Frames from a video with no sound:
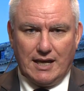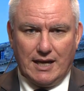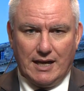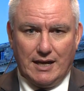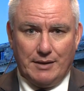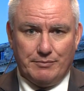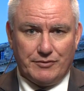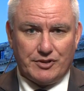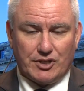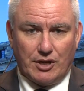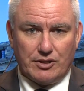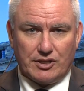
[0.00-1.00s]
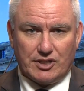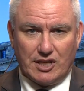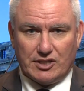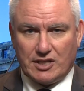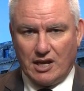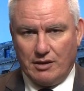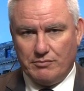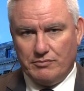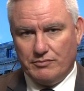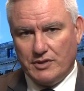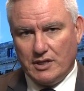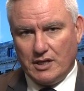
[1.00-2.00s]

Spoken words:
So this has come